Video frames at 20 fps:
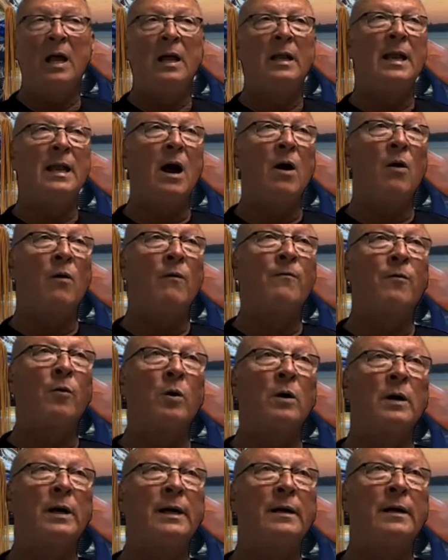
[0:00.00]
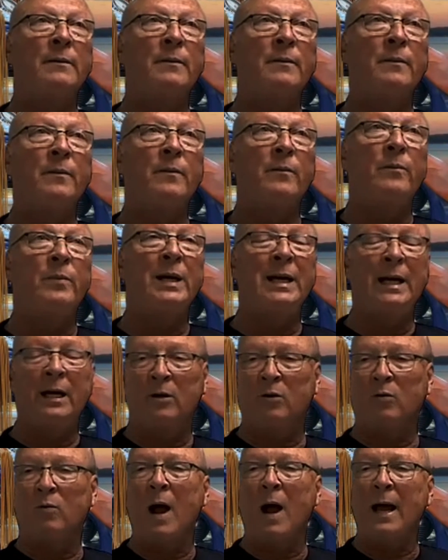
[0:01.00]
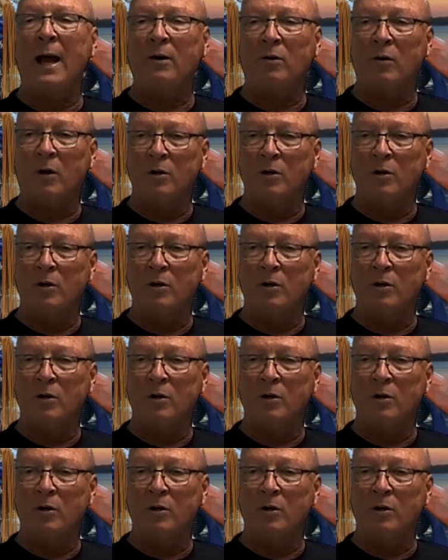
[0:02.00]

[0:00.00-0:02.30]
Now, for a beginner rider,